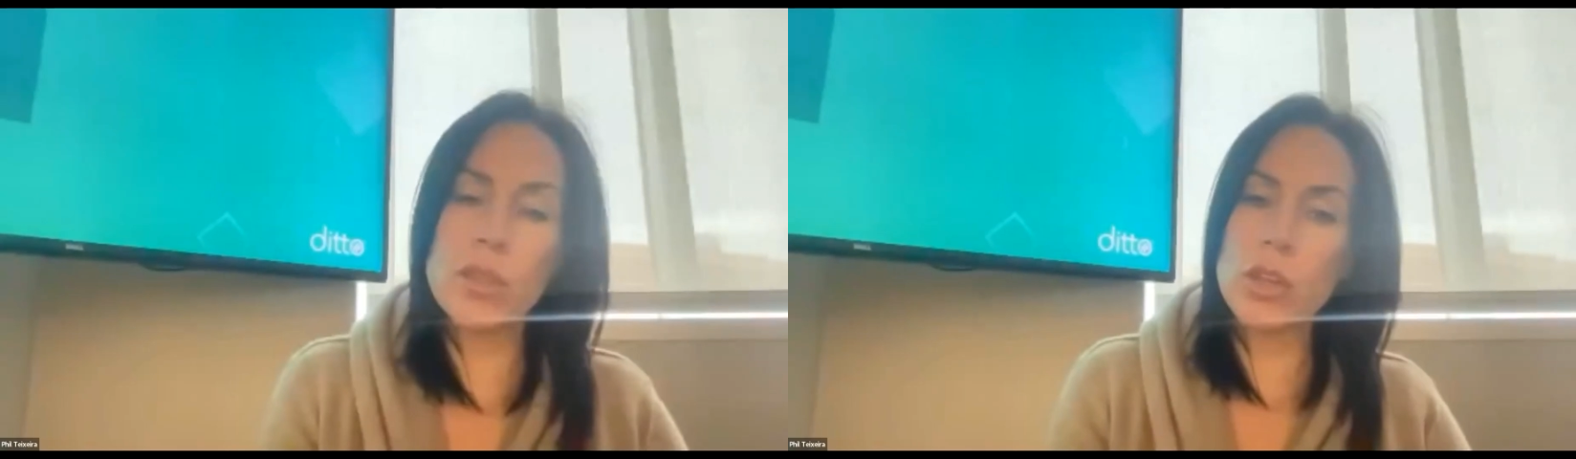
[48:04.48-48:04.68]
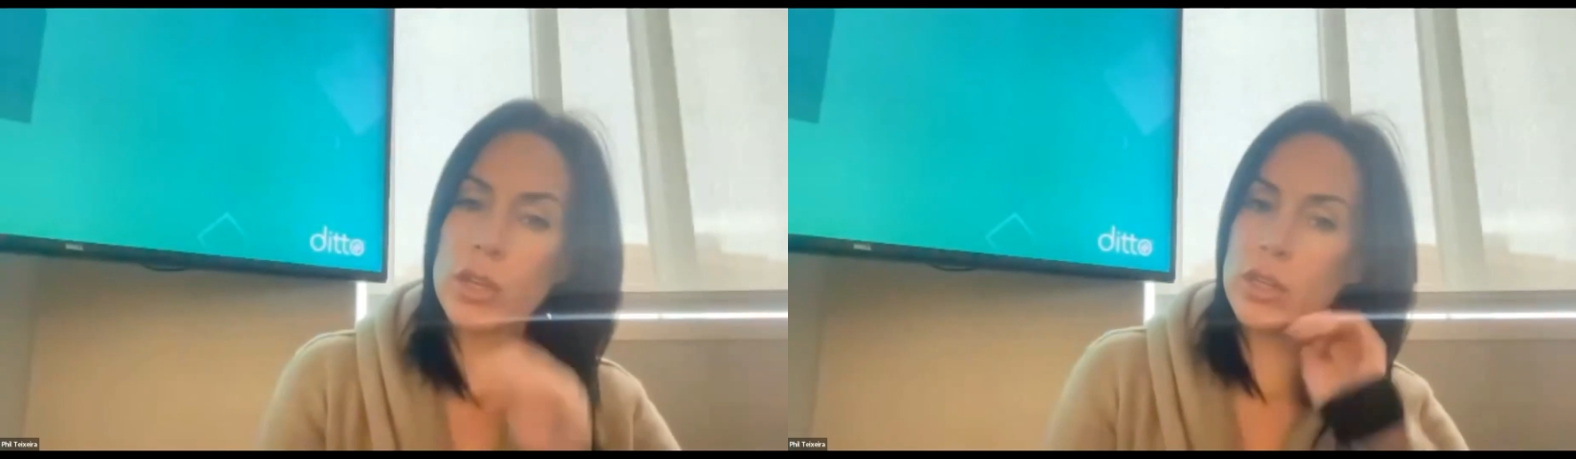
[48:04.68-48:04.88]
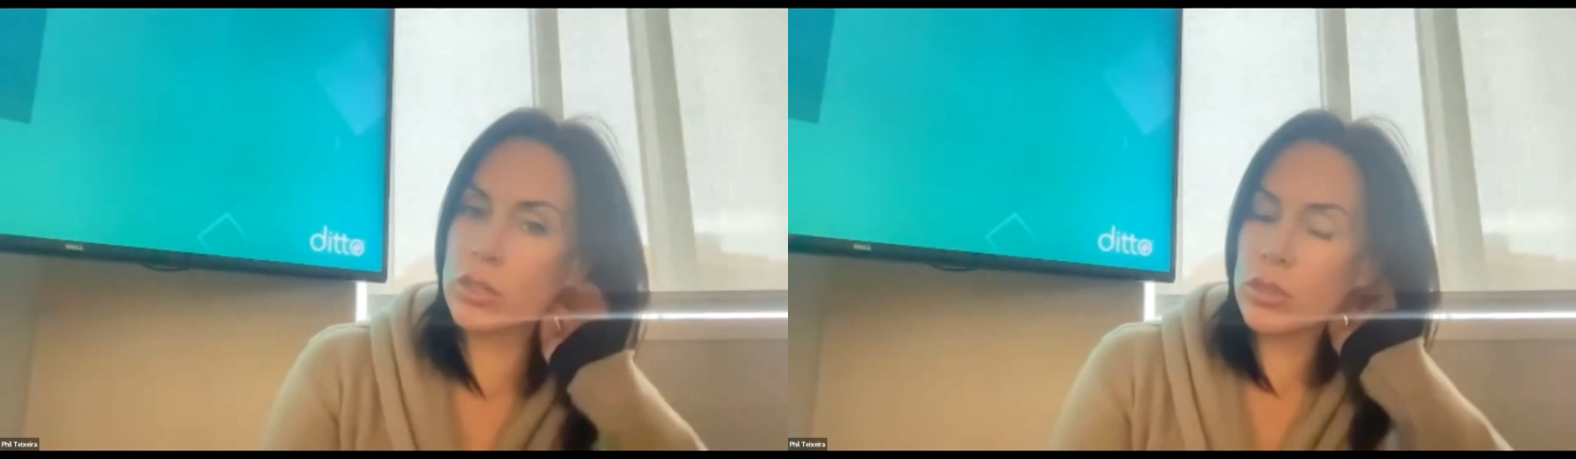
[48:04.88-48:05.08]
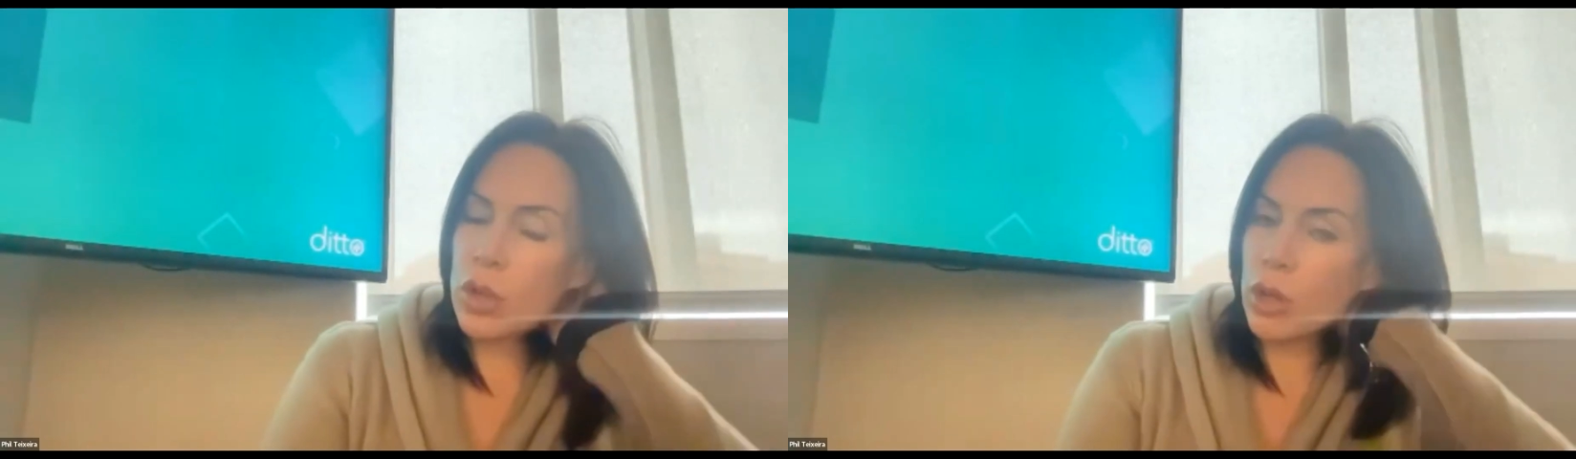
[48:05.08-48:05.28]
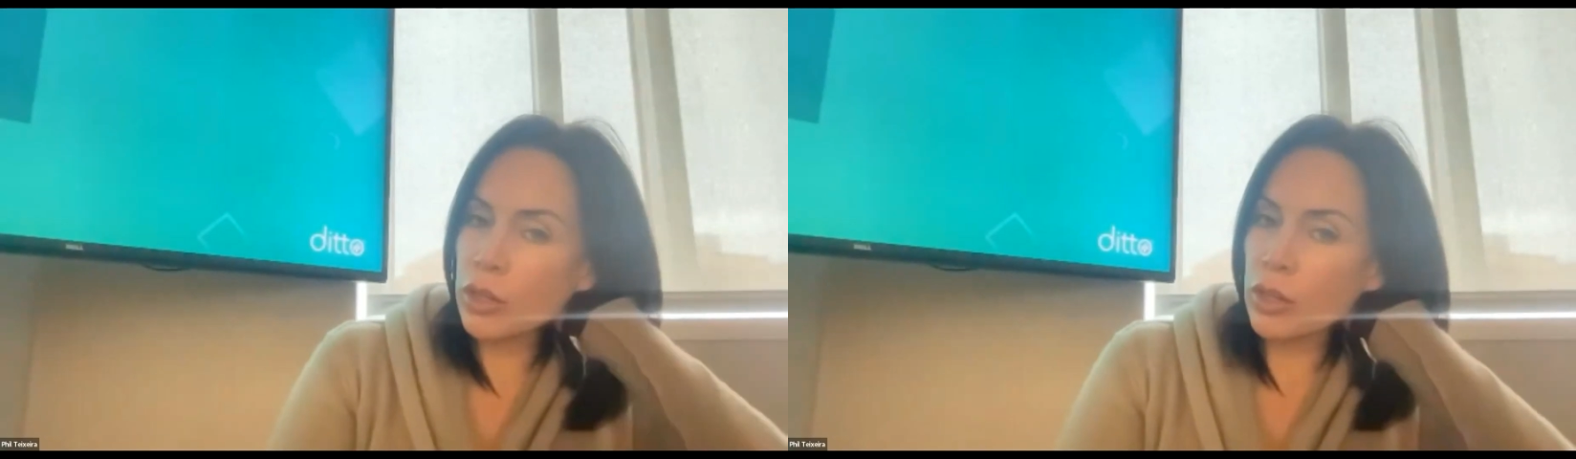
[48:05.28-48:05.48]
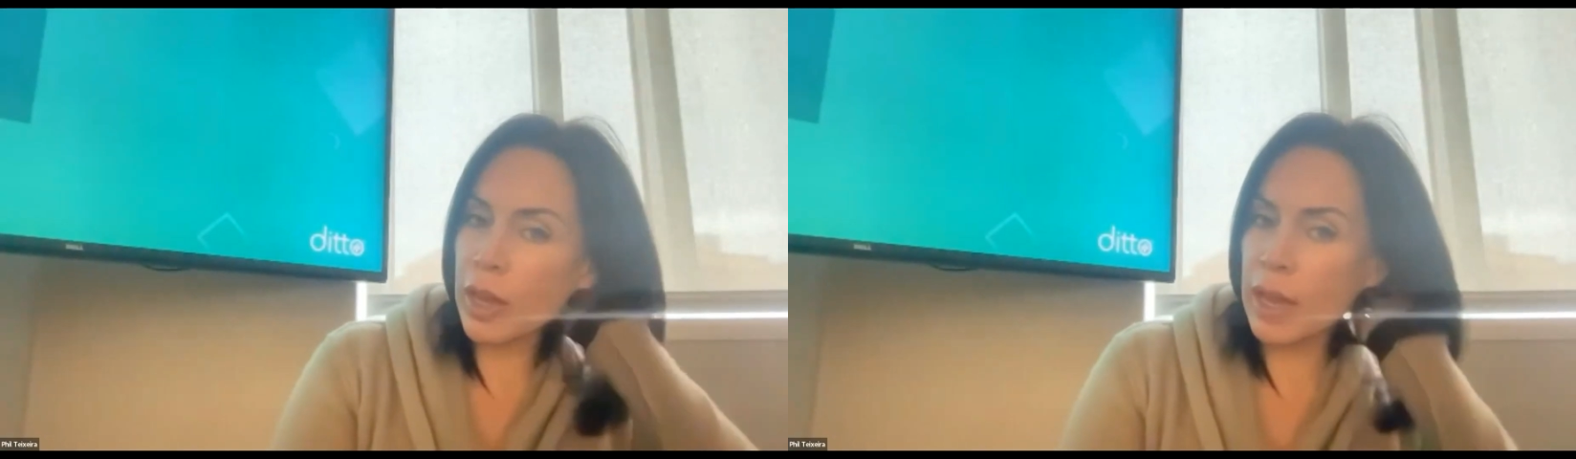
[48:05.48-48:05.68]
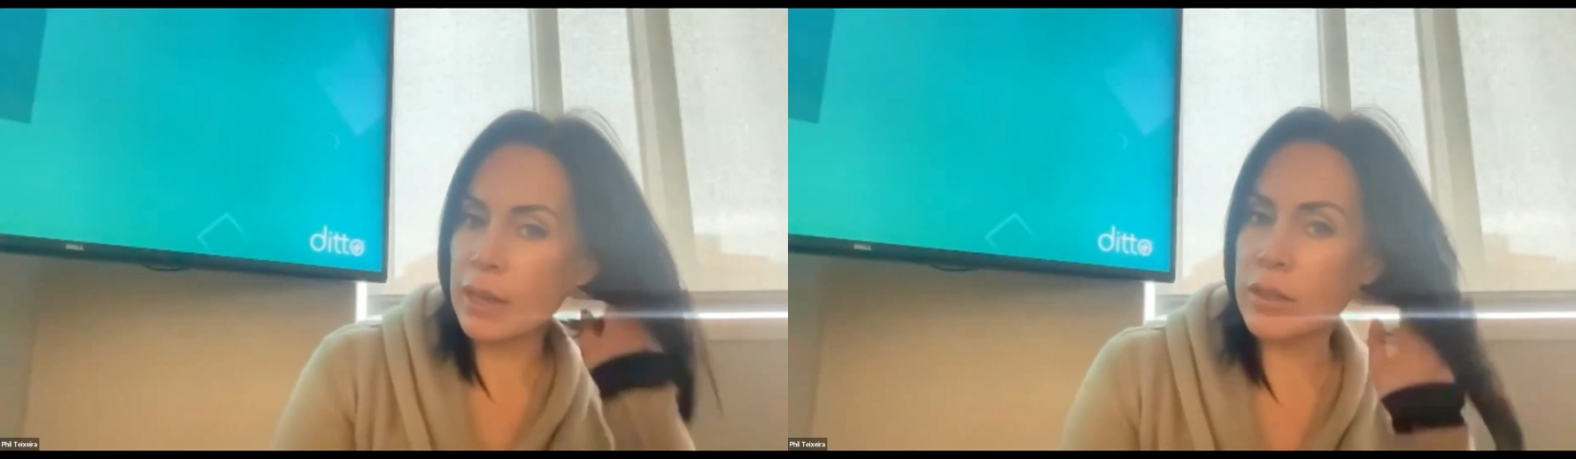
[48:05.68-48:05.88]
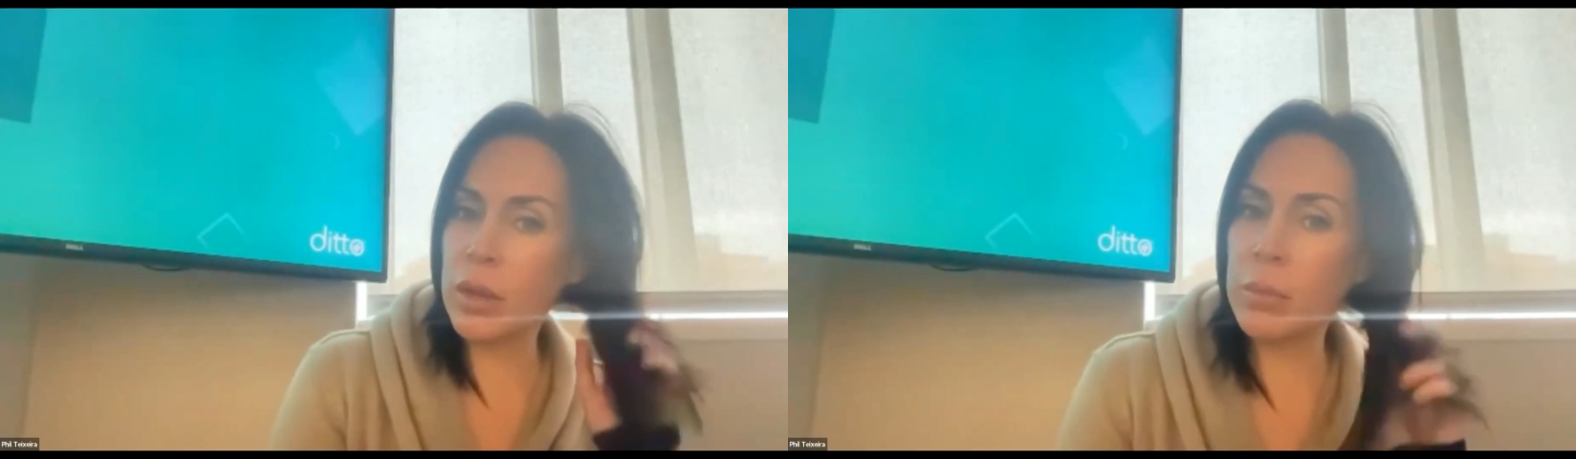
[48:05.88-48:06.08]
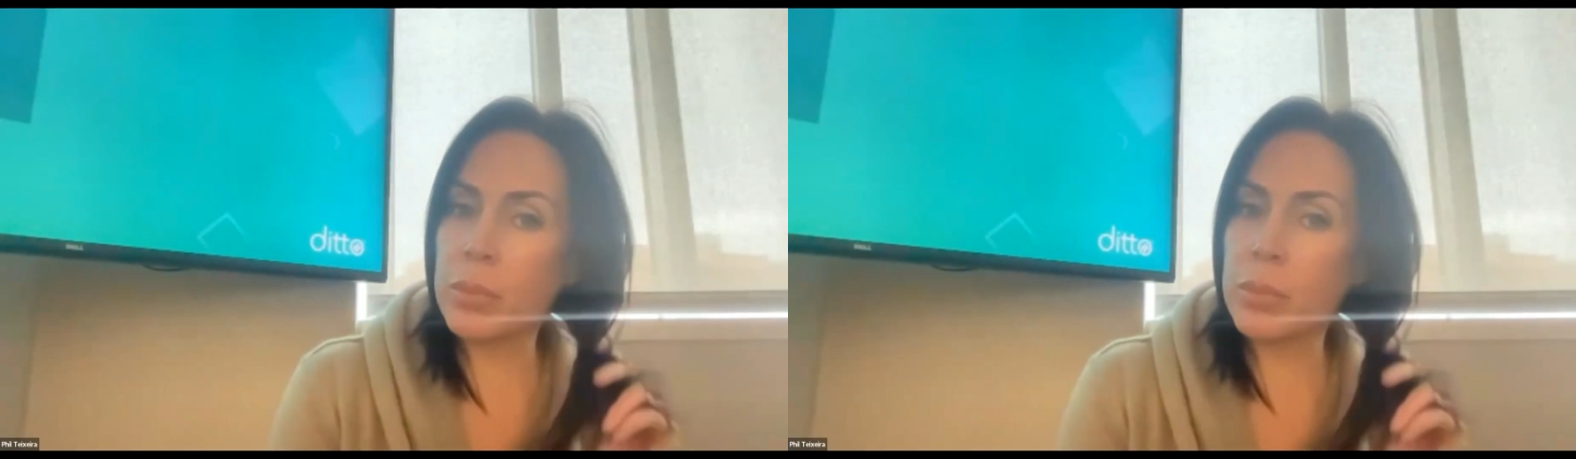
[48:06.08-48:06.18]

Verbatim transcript: i thought i saw your hand up